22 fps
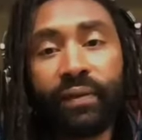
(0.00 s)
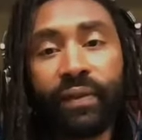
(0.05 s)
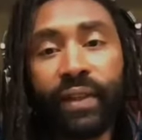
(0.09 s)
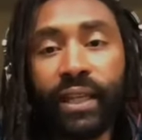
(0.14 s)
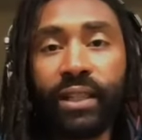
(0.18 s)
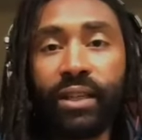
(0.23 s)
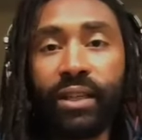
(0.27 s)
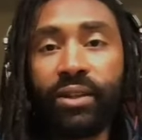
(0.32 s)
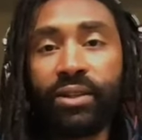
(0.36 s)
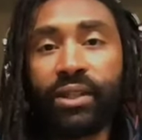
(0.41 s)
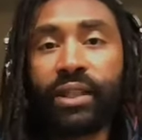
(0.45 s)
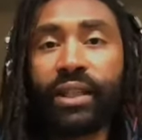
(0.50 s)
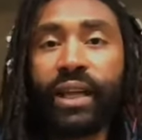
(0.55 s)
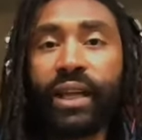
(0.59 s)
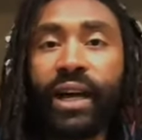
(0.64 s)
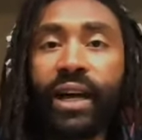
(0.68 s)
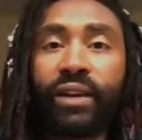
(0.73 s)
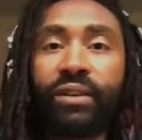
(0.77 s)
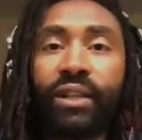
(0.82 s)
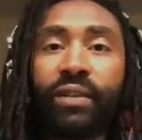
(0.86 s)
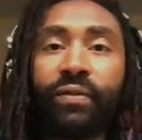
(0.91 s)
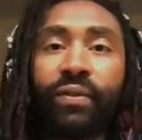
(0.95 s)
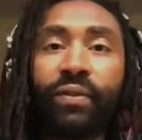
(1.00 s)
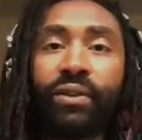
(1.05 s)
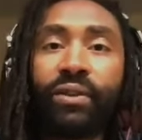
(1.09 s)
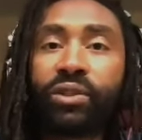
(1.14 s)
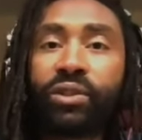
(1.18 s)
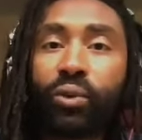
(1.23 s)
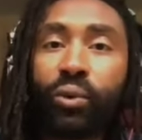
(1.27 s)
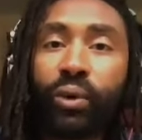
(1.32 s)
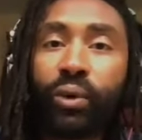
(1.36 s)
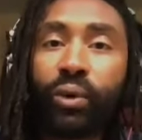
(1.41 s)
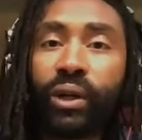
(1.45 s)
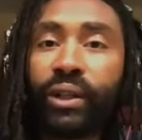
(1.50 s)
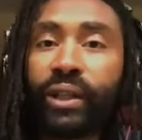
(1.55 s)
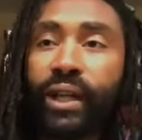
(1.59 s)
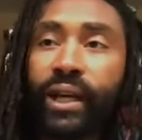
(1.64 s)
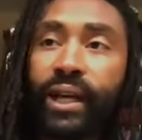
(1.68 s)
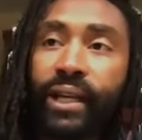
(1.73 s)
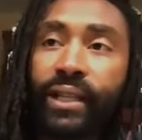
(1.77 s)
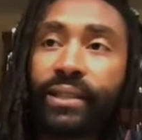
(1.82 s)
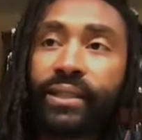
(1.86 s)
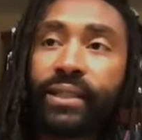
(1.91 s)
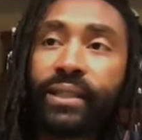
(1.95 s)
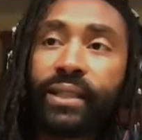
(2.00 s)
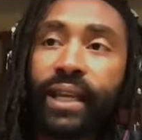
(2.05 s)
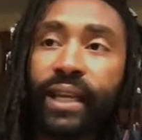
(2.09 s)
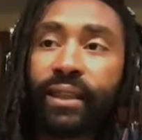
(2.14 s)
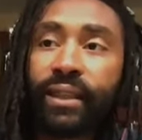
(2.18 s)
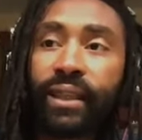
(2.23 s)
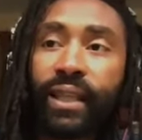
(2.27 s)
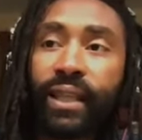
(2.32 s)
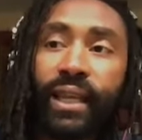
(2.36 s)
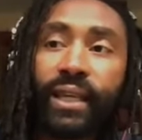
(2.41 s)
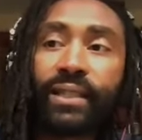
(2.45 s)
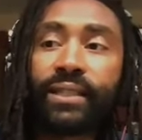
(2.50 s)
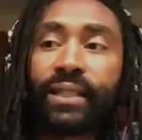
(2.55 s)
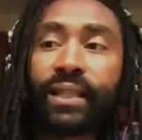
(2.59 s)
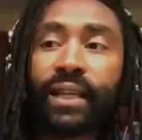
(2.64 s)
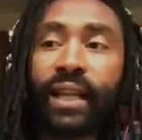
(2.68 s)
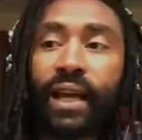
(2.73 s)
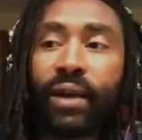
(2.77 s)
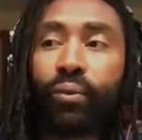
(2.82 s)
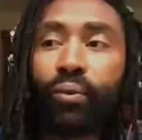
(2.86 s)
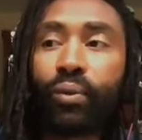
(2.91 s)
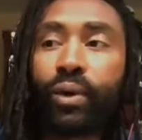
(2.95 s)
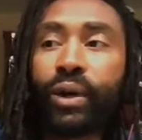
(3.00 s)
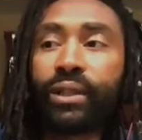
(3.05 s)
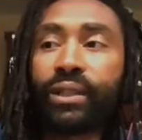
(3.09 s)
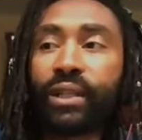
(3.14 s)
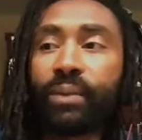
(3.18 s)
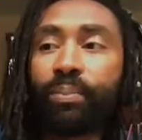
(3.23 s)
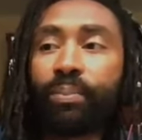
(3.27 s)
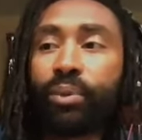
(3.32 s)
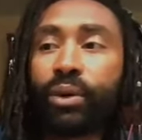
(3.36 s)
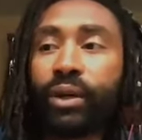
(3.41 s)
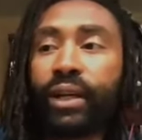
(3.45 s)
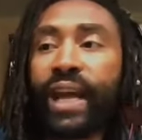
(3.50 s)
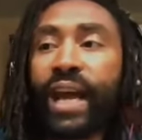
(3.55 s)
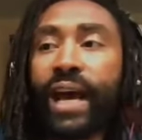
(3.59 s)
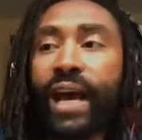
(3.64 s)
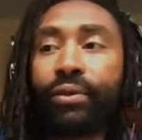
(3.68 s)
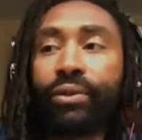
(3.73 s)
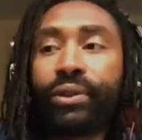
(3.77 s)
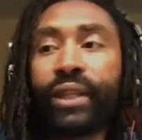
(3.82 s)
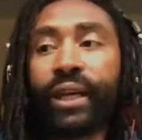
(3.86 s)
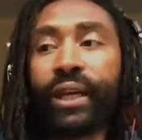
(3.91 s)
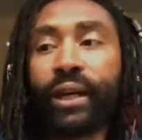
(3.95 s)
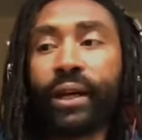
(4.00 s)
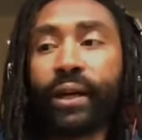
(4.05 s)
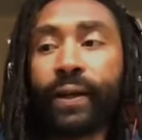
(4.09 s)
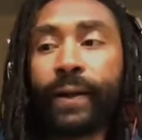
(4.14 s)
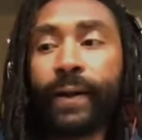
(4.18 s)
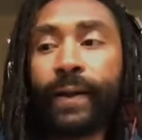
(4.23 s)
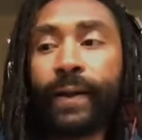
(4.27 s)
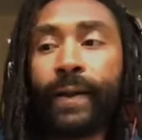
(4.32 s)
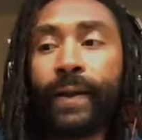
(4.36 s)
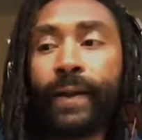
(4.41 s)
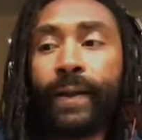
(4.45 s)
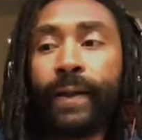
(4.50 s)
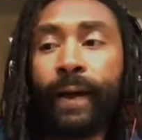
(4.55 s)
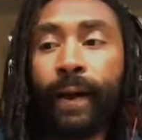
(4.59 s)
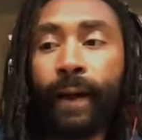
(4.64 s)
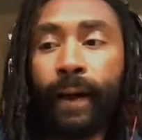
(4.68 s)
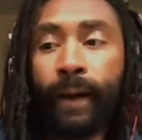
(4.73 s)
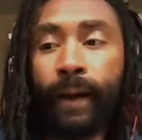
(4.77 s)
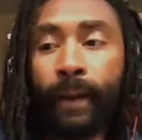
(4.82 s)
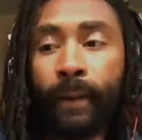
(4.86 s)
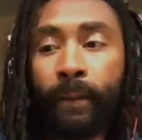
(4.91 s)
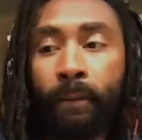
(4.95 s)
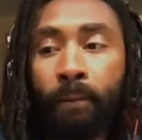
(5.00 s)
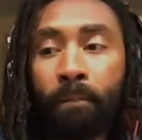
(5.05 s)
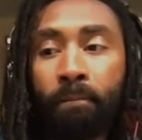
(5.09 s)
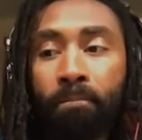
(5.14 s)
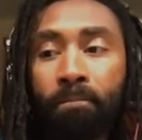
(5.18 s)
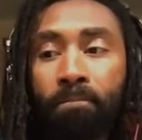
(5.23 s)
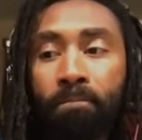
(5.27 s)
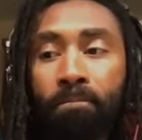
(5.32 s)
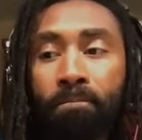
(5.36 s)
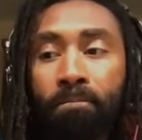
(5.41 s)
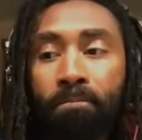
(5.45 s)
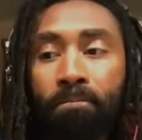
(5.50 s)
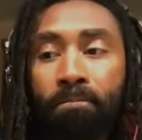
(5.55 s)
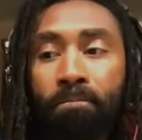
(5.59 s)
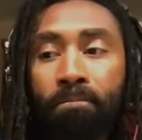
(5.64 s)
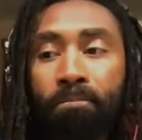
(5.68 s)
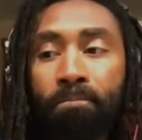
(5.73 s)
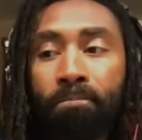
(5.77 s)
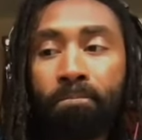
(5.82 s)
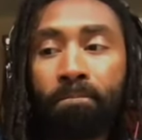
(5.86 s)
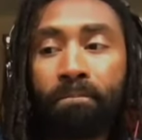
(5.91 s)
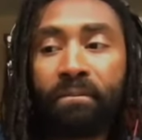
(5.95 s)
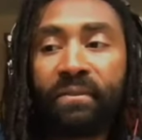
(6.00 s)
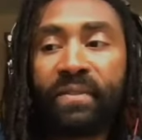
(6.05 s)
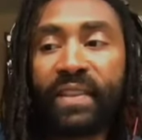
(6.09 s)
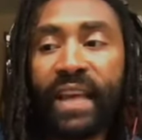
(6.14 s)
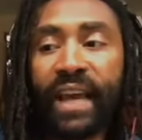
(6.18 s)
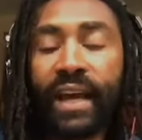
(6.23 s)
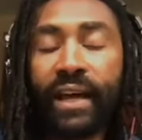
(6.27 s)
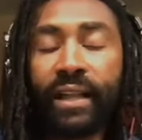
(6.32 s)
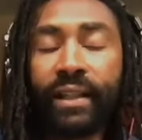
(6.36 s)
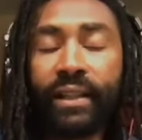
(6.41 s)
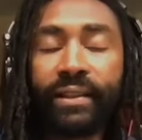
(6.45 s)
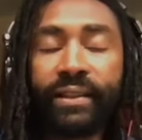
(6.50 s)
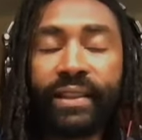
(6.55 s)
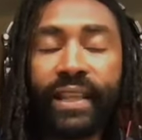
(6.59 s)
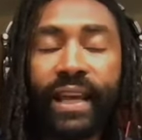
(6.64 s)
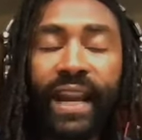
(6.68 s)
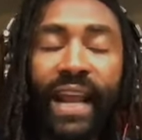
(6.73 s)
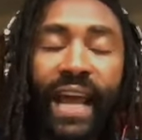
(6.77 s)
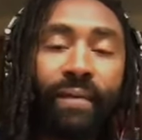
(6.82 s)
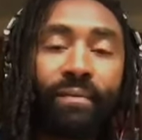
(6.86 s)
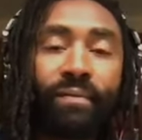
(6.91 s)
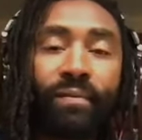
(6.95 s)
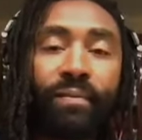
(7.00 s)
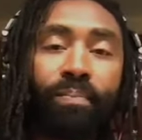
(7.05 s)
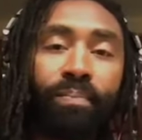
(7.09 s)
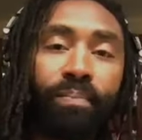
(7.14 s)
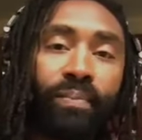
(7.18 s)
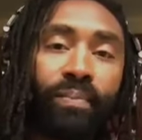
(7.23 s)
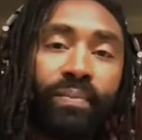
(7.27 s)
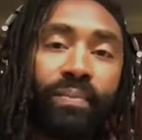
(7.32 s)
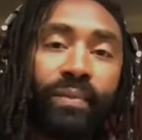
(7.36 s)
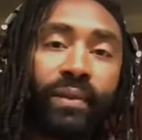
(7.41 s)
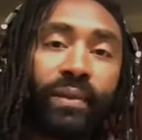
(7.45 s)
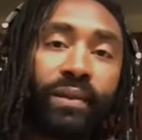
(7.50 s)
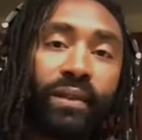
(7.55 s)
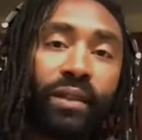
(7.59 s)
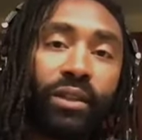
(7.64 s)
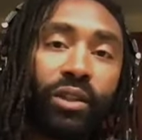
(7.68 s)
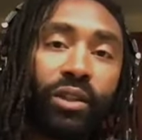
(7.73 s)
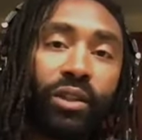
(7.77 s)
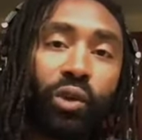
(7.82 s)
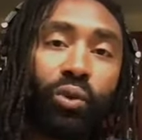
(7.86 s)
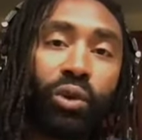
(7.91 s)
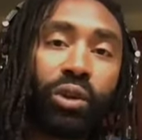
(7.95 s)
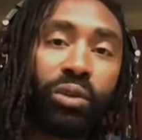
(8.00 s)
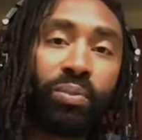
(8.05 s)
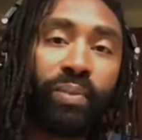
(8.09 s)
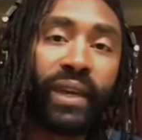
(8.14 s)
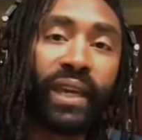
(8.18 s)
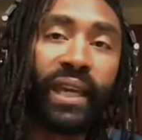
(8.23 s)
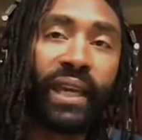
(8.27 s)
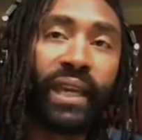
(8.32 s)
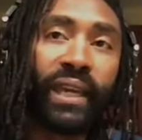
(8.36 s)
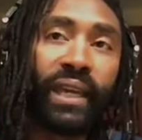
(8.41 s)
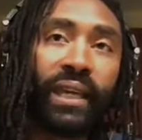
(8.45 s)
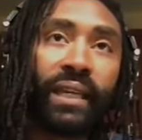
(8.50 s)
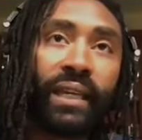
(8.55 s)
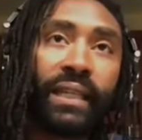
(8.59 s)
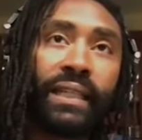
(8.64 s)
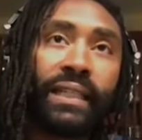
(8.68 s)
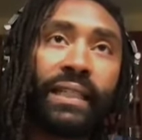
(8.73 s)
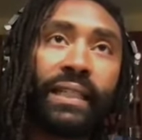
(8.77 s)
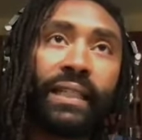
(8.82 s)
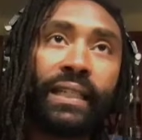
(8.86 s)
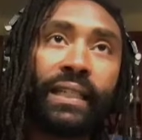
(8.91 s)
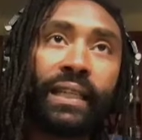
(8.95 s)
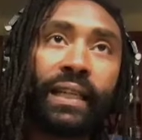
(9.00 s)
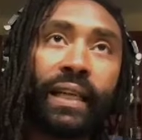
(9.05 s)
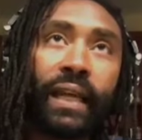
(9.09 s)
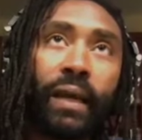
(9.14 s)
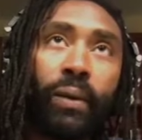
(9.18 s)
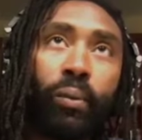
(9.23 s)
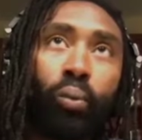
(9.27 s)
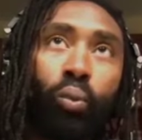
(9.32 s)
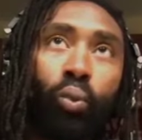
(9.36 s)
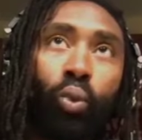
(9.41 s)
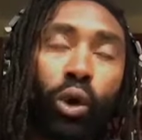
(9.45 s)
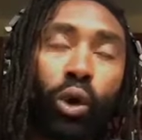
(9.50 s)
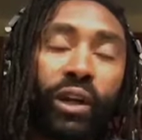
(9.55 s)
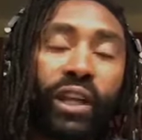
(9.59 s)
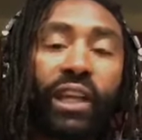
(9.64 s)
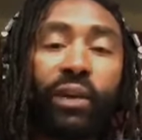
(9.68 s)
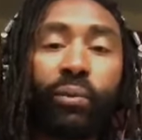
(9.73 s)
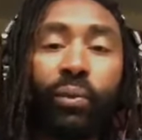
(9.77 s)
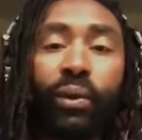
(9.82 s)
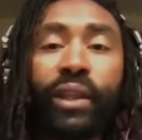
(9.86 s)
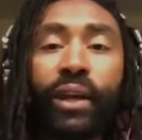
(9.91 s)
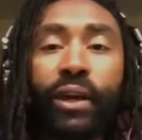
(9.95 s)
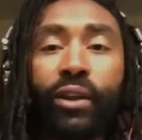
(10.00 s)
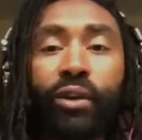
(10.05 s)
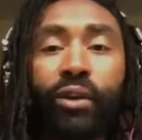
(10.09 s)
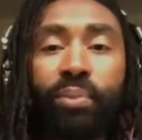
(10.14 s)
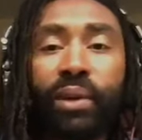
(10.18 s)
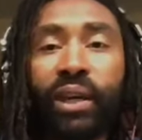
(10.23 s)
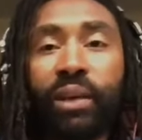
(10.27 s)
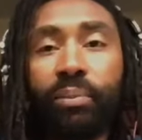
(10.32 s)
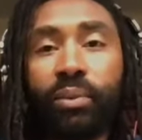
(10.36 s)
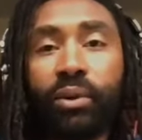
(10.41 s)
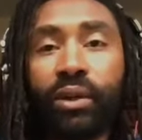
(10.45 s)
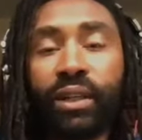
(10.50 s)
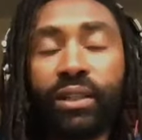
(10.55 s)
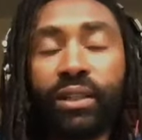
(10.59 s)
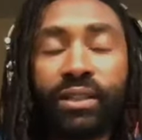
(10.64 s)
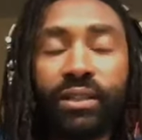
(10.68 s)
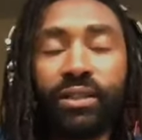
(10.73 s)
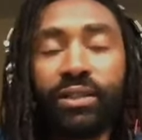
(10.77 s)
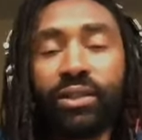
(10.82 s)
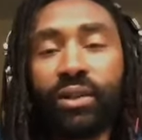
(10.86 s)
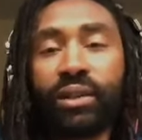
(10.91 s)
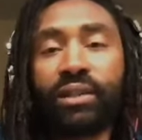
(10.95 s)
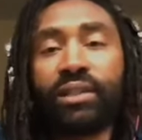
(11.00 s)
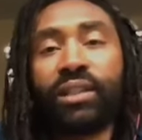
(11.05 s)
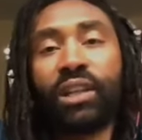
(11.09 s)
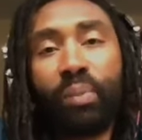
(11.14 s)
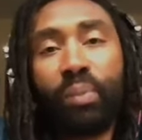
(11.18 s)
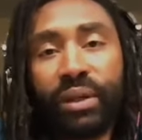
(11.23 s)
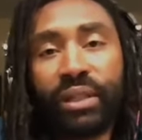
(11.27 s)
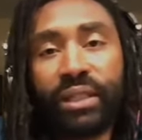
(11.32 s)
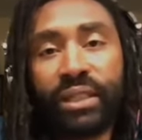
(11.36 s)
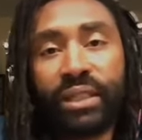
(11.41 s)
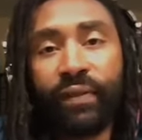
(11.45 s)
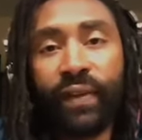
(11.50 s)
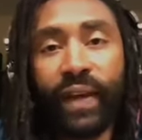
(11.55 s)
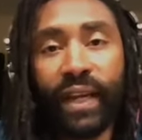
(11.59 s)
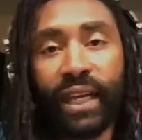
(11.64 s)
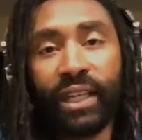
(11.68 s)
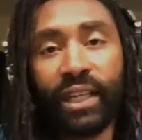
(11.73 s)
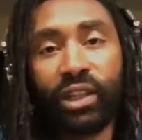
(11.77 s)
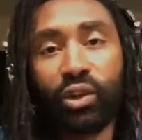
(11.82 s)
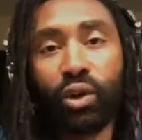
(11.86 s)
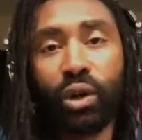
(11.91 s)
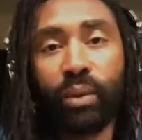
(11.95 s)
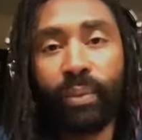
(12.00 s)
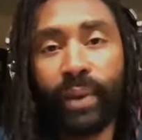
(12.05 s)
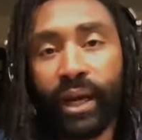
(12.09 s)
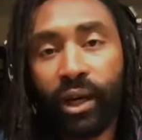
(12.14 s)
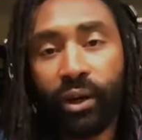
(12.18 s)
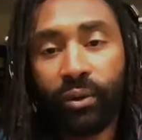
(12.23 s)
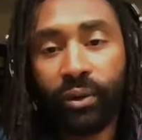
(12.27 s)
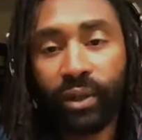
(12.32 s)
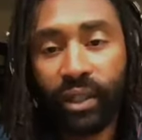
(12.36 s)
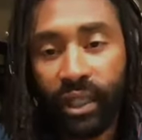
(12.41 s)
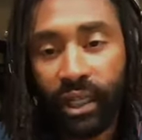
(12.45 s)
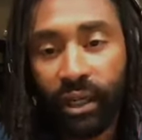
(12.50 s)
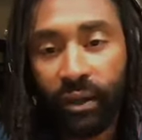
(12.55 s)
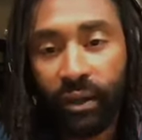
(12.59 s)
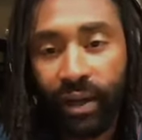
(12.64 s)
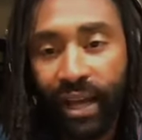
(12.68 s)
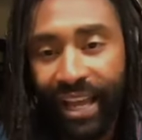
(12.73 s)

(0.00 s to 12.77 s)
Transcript: Like there's a lot of different storylines and like things that I want to put out there, that have to do with me working with other people, because there's only so much stuff I could do on my own, you know?